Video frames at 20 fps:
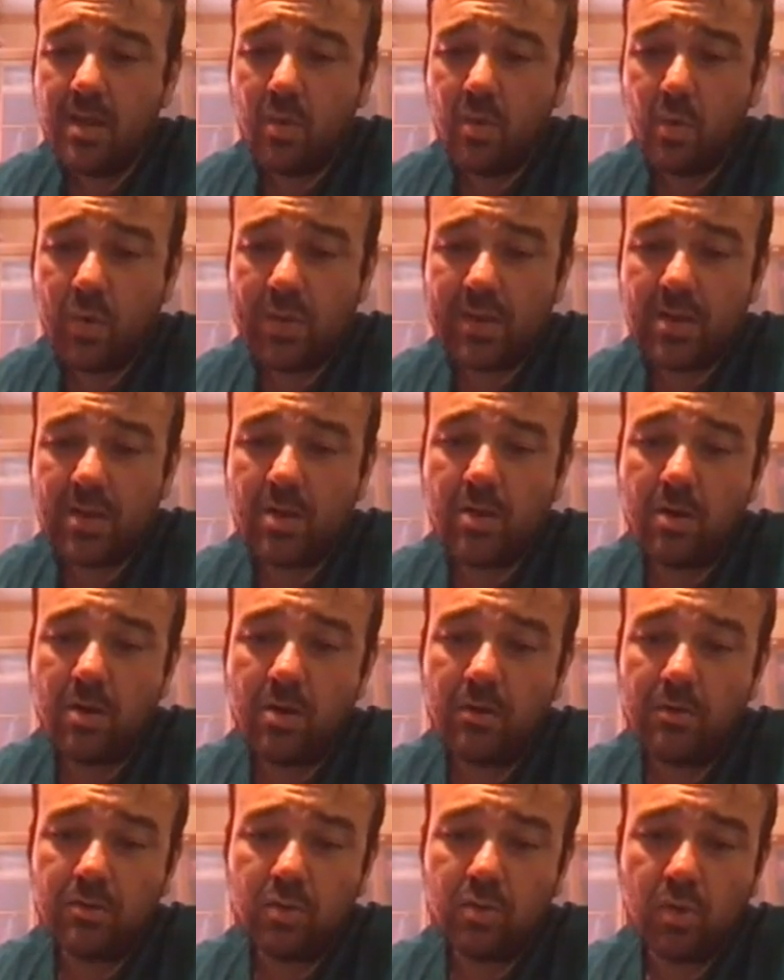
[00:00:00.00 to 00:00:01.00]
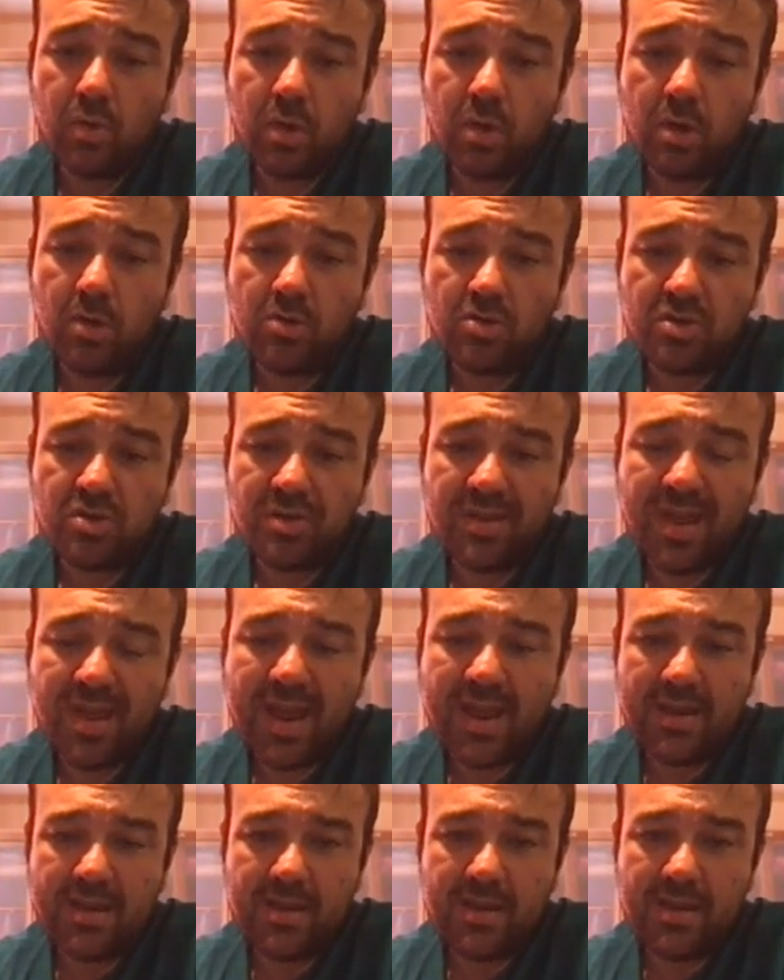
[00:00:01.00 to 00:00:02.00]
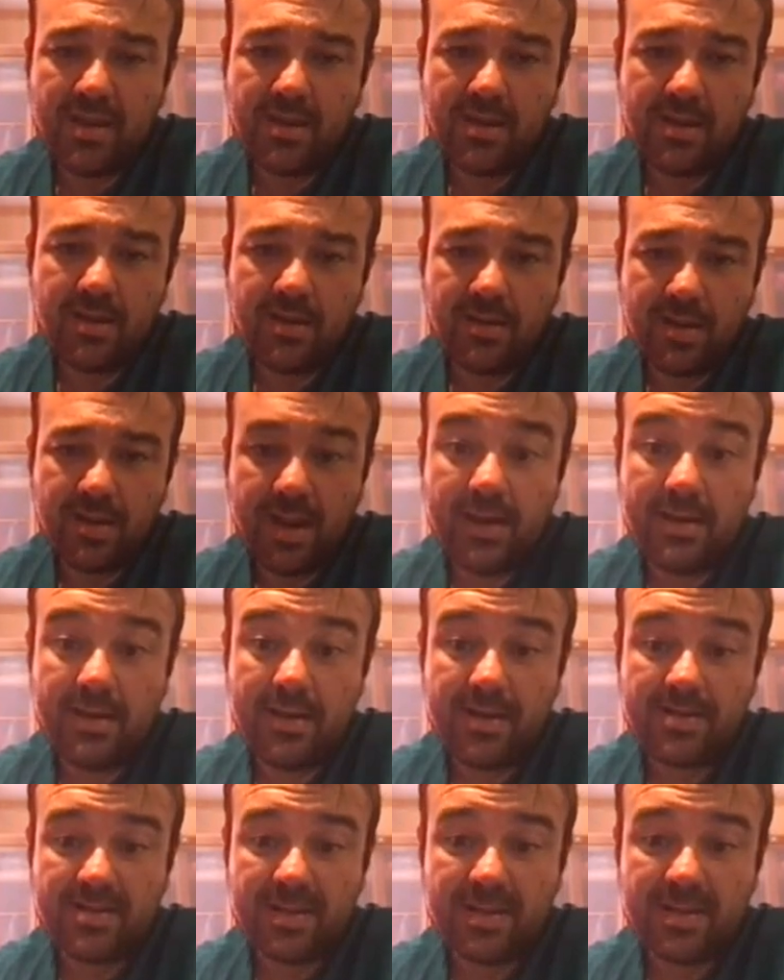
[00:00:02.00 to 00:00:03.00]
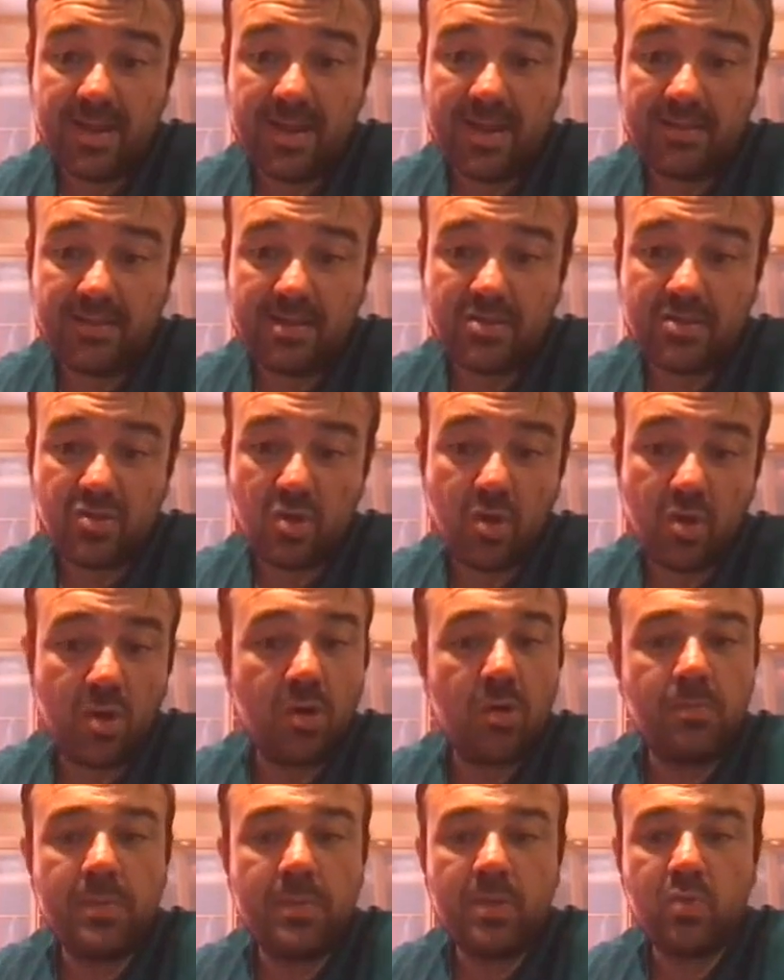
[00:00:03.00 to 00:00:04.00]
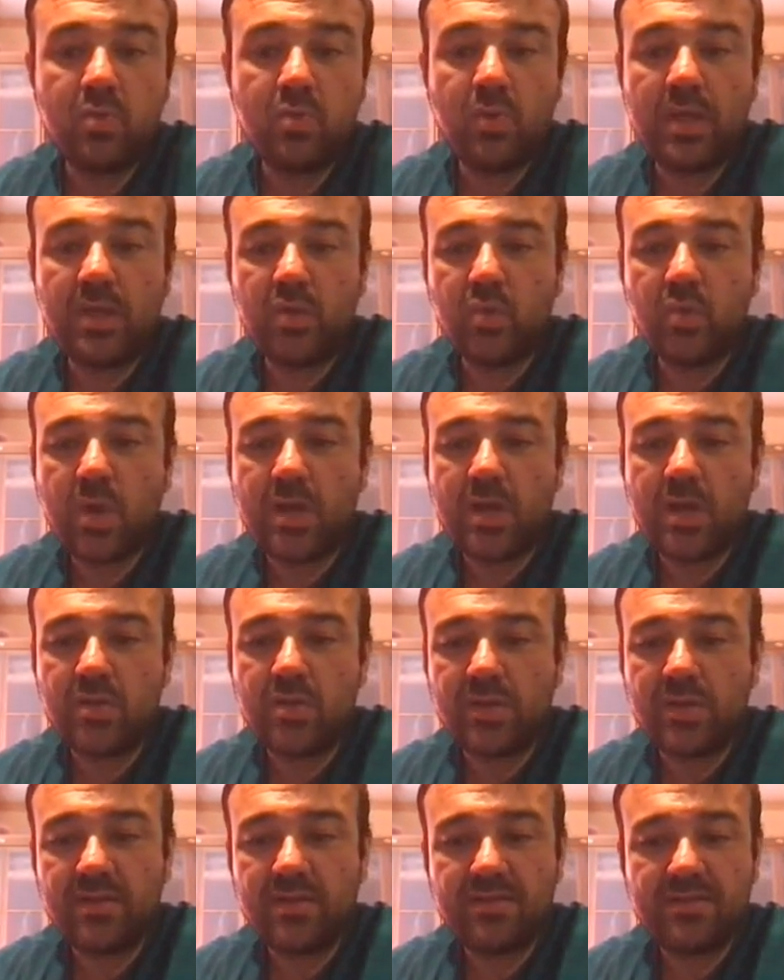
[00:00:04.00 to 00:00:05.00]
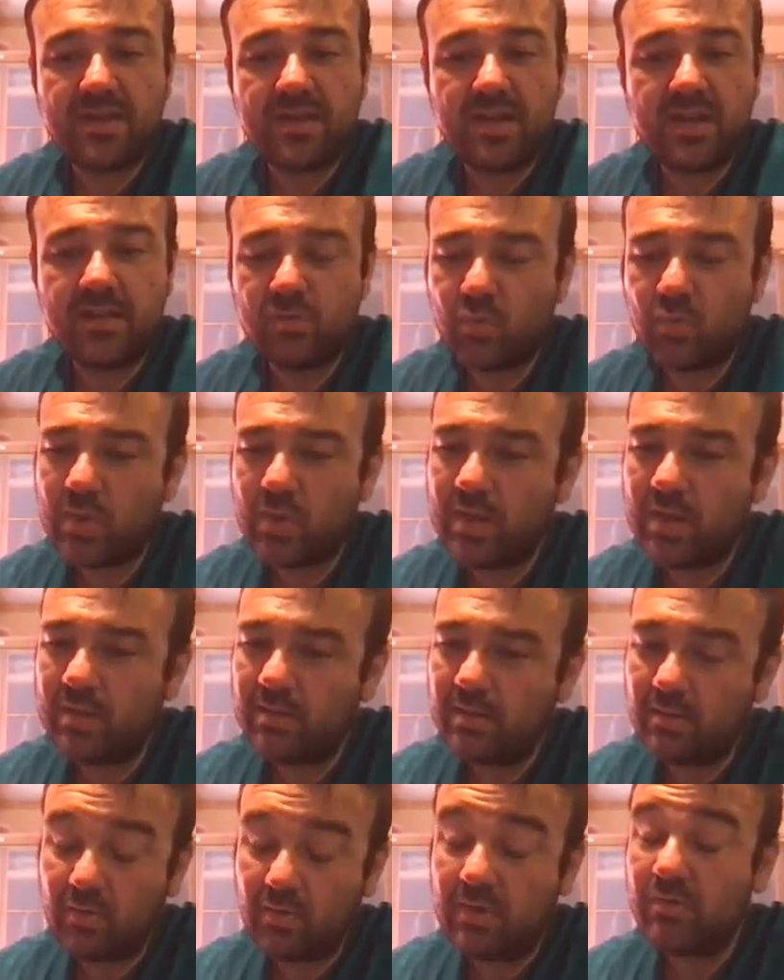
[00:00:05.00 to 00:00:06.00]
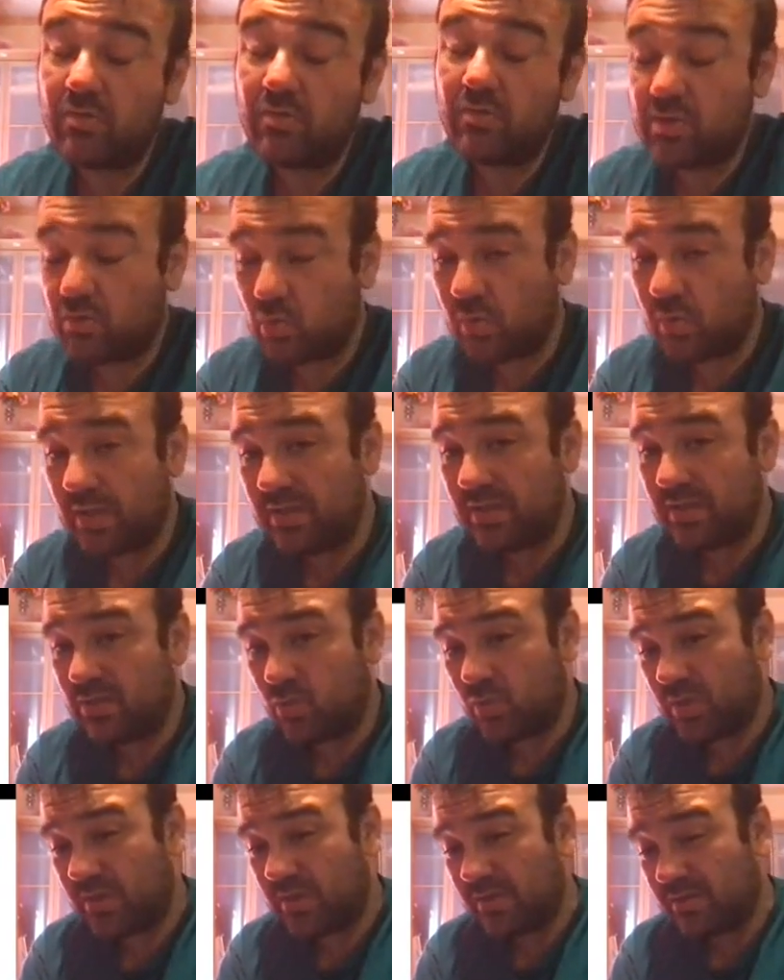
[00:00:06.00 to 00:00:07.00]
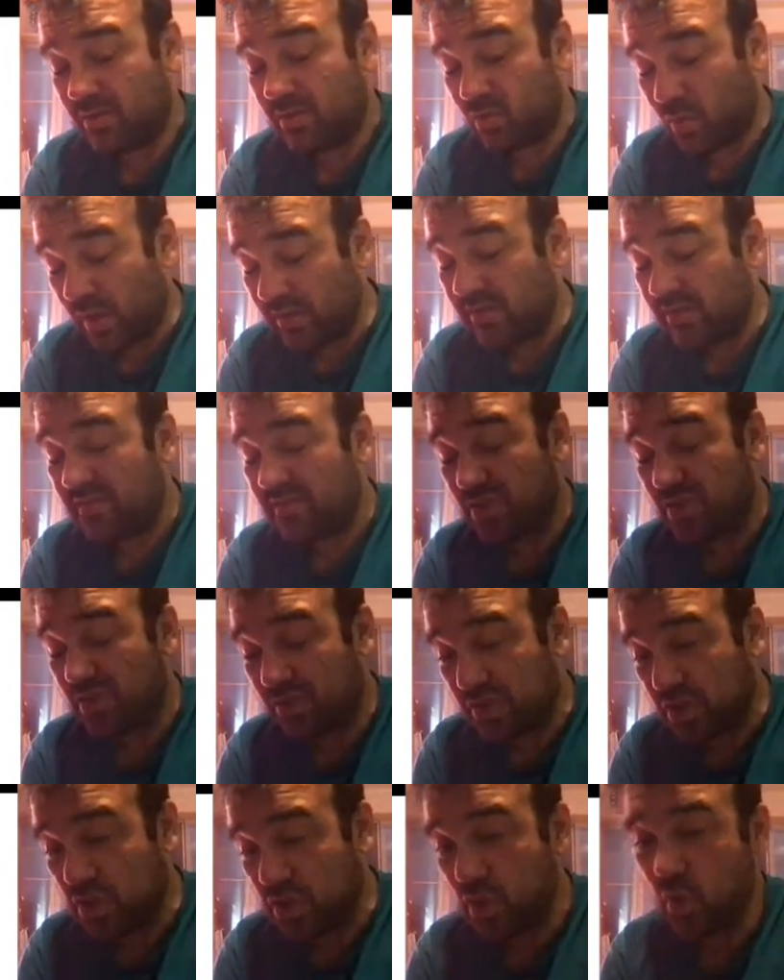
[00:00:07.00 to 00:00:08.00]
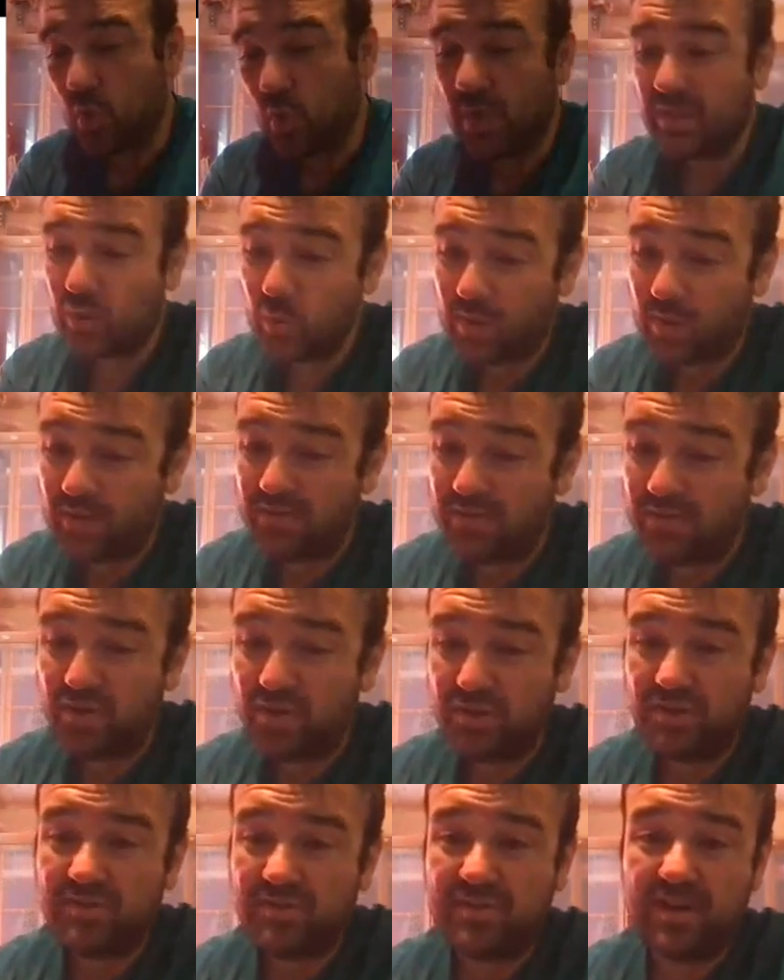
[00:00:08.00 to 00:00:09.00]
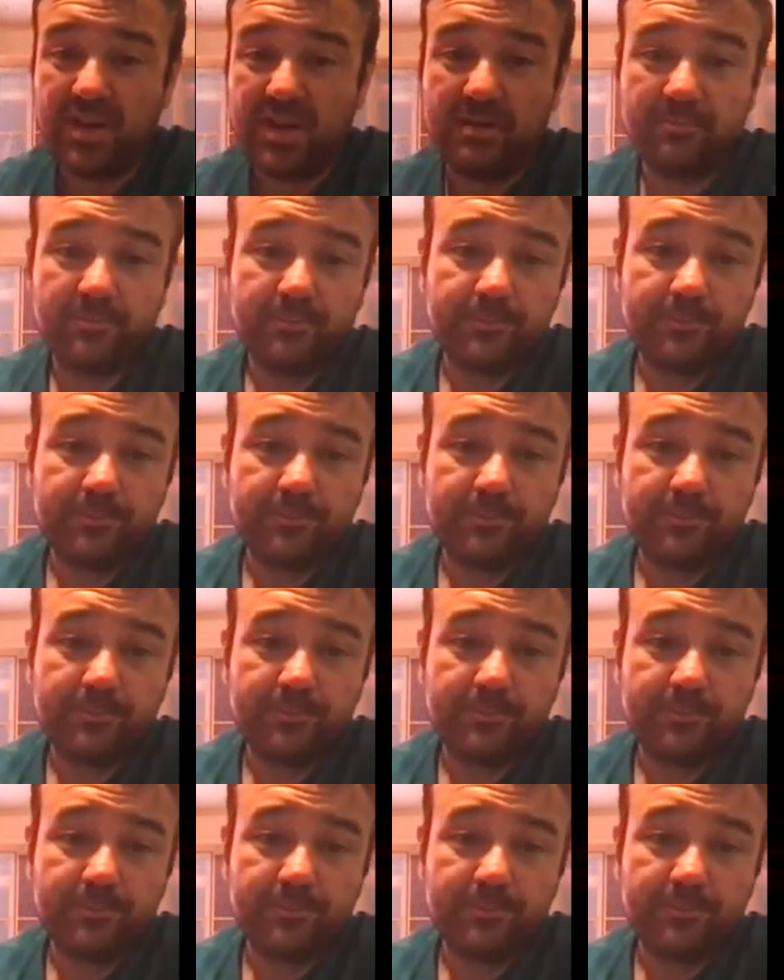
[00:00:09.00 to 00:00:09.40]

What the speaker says: with a goal to launch 9 years later, so between 2023 and 2032 and 2033.